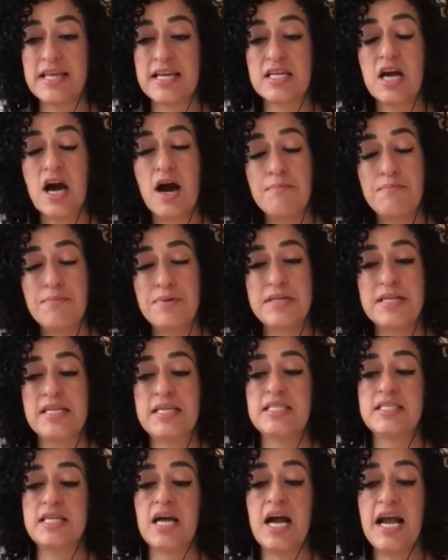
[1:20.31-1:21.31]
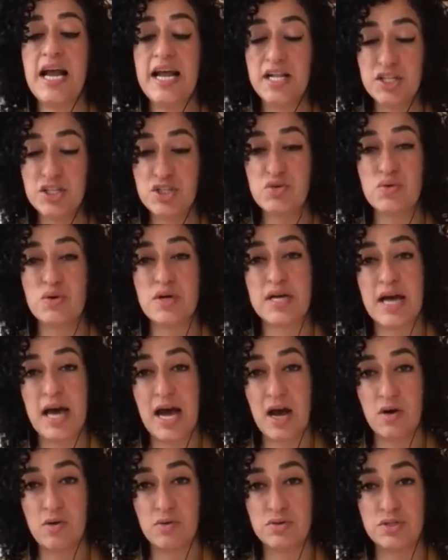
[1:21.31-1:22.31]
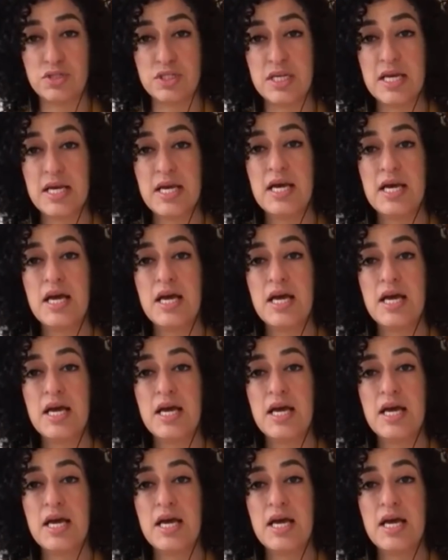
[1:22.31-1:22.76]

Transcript: that companies are held to account